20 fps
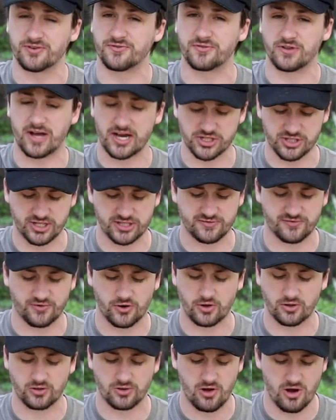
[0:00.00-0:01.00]
their flashlights
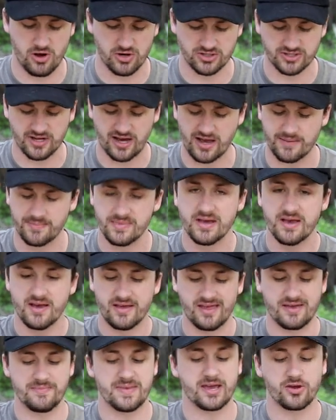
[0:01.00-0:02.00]
for a long time.
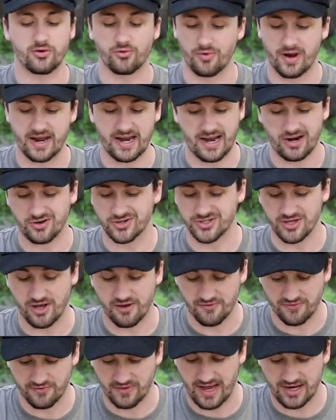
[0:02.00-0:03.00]
They make great
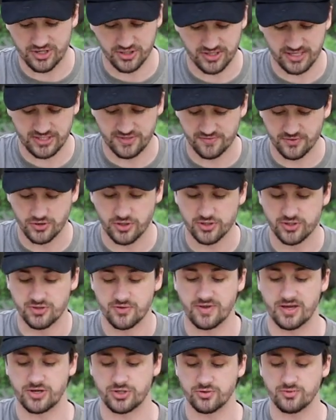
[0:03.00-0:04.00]
airsoft flashlights for those of
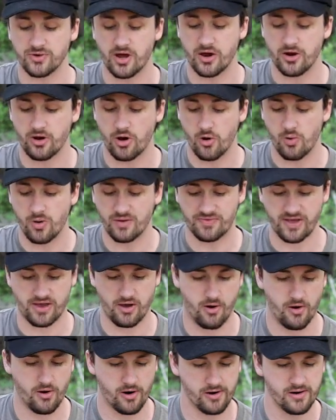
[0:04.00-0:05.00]
you that do not know what they
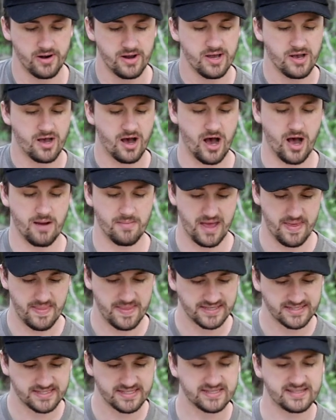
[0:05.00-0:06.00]
are. And
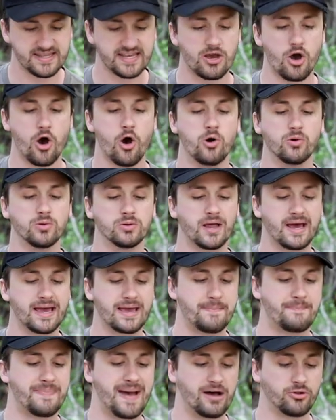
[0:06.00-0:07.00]
this is the
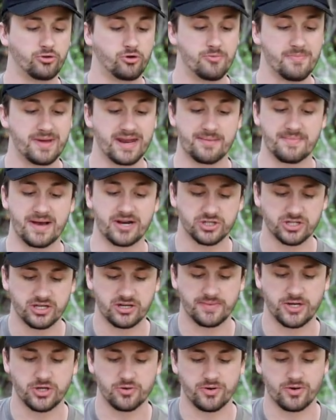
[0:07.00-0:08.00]
Olight Valor Mini. I'm actually
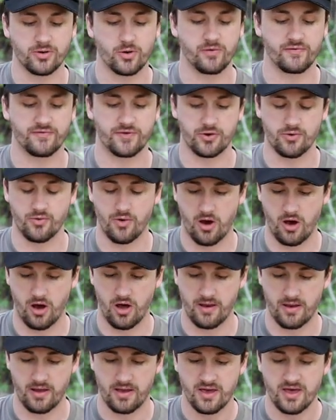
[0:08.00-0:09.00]
going to be doing a review
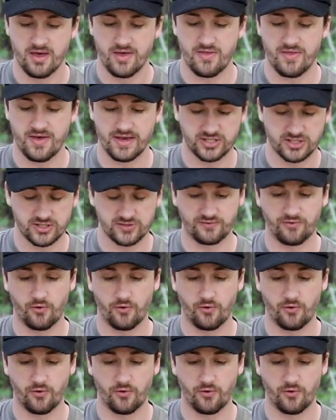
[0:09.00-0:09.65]
on this